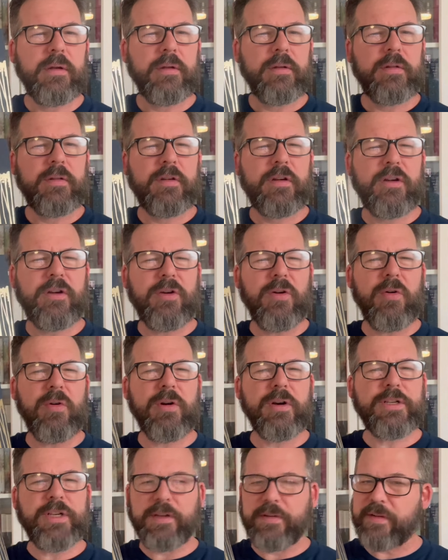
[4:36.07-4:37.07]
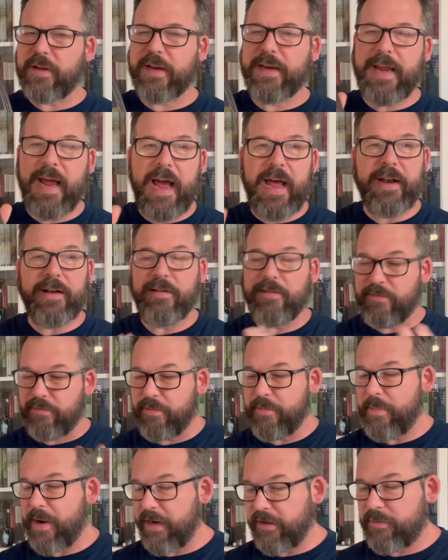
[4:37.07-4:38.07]
It's gorgeous. Again,
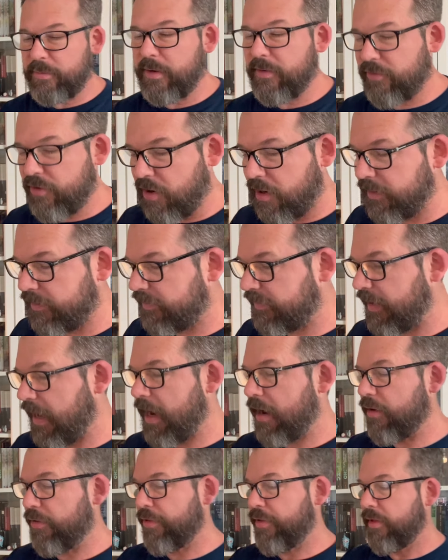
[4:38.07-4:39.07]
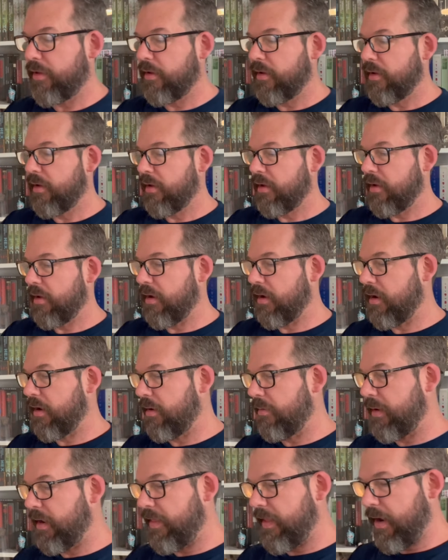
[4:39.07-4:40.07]
reminds me of Gone South,
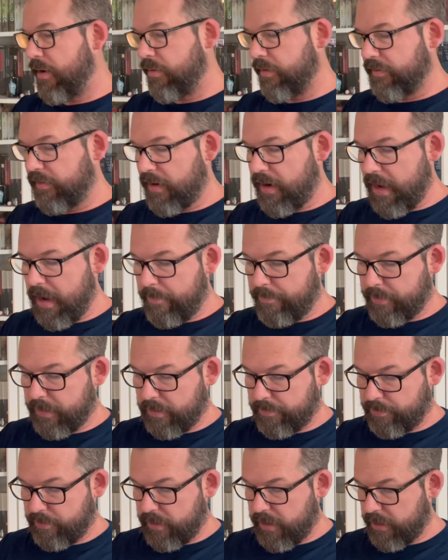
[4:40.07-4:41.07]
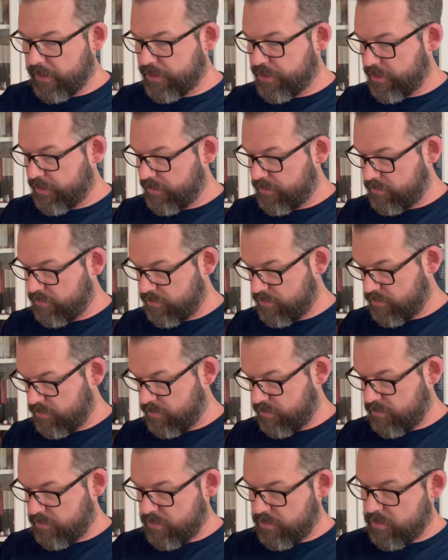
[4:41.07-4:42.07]
um, and that was an epic production.
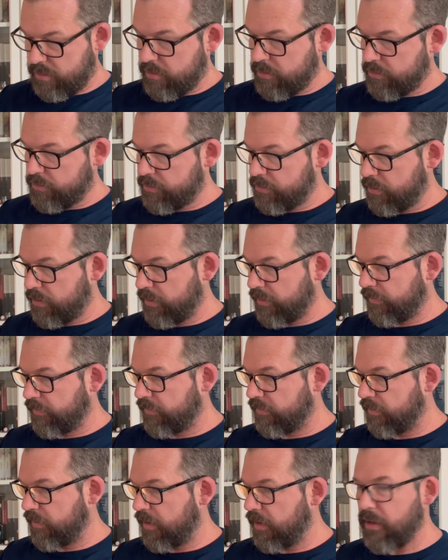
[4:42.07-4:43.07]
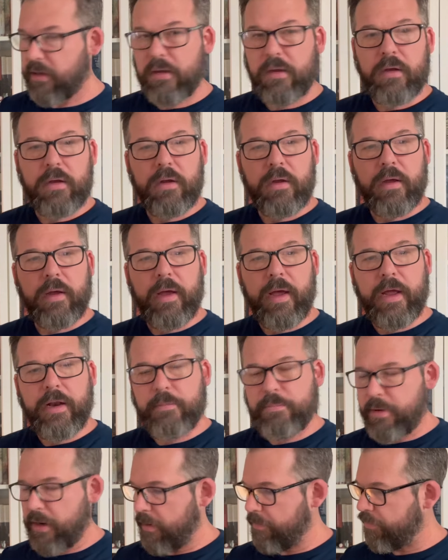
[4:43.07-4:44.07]
So let's see,
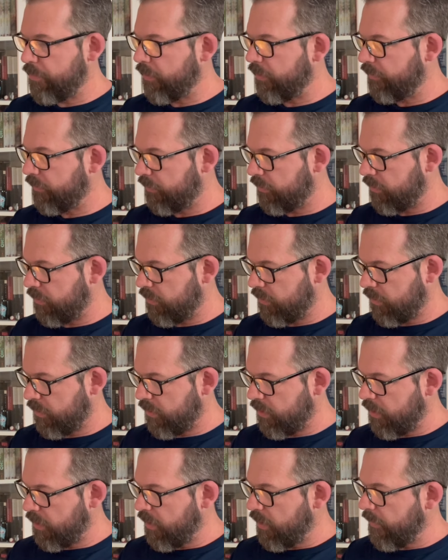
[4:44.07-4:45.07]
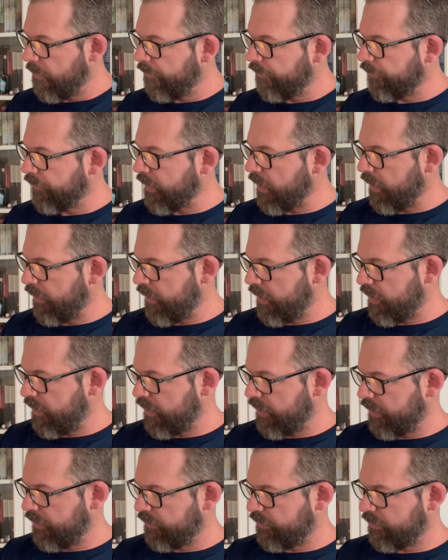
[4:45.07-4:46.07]
and papers, and there it
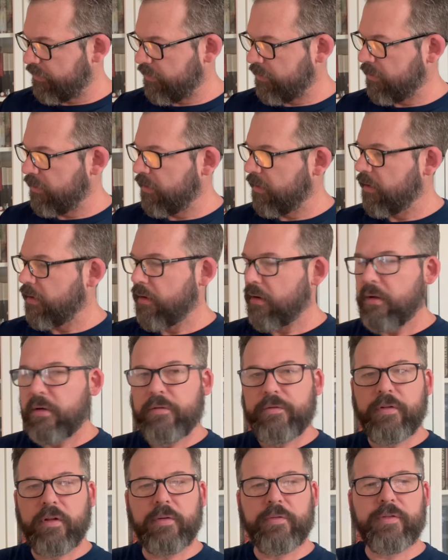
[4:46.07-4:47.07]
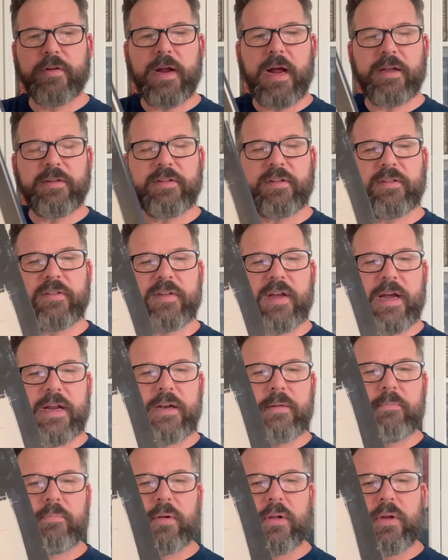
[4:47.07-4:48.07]
is. Philip Cassie signed
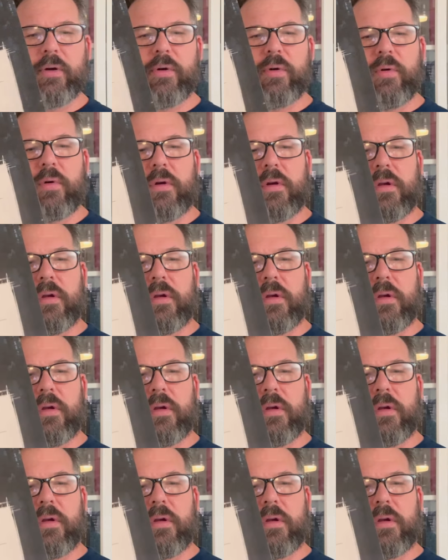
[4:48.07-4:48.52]
in blue,